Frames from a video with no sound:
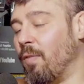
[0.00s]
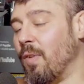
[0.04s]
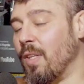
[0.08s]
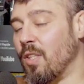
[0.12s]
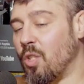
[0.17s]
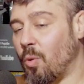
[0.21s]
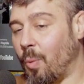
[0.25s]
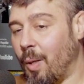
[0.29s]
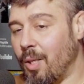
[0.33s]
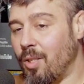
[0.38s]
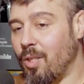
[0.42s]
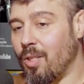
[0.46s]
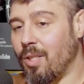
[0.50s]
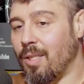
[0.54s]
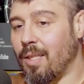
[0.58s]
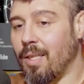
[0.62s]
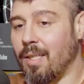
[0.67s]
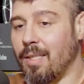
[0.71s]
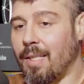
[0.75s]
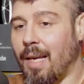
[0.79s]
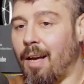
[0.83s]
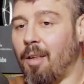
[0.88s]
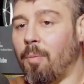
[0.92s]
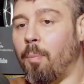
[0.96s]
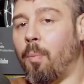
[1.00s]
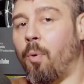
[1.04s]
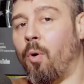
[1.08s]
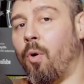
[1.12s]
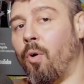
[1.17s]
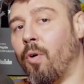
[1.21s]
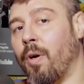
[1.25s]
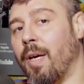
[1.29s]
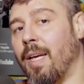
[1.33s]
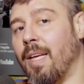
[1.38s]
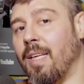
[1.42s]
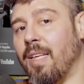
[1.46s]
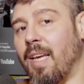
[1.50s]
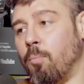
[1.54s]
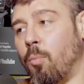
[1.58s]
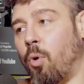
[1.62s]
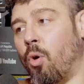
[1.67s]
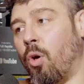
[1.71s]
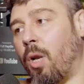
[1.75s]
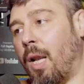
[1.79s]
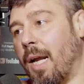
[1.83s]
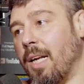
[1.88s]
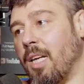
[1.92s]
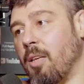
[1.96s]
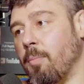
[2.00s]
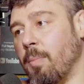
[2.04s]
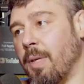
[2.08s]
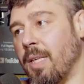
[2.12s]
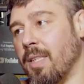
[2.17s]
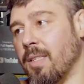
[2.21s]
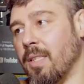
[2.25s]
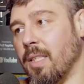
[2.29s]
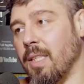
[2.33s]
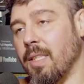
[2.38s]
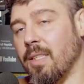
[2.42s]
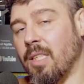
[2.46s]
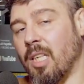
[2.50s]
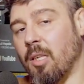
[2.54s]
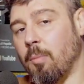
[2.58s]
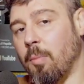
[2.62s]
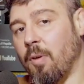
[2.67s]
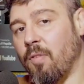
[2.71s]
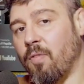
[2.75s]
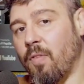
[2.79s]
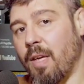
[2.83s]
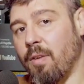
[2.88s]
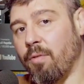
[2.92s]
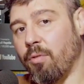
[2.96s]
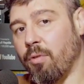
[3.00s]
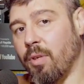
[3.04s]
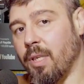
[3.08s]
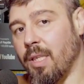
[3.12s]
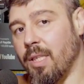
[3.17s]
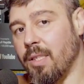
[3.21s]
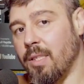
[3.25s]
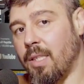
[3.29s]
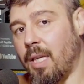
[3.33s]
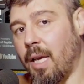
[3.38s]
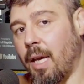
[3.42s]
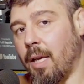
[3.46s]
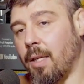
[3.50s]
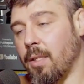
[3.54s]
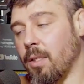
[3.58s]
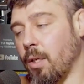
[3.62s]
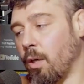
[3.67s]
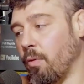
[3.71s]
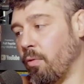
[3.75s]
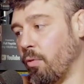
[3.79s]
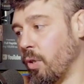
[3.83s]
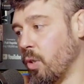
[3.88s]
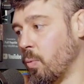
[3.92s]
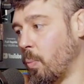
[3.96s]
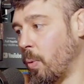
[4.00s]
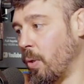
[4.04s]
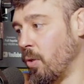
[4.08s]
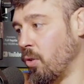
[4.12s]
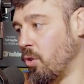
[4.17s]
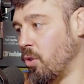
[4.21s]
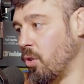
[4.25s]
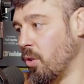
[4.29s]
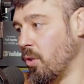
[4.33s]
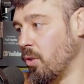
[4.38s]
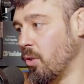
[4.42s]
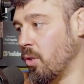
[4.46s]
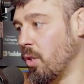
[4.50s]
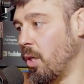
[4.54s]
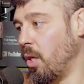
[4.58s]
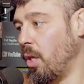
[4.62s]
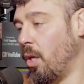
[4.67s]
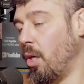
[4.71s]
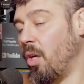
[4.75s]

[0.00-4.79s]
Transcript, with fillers: if he switches to southpaw, it more likely means that he's going to be favoring his kicks over his punches.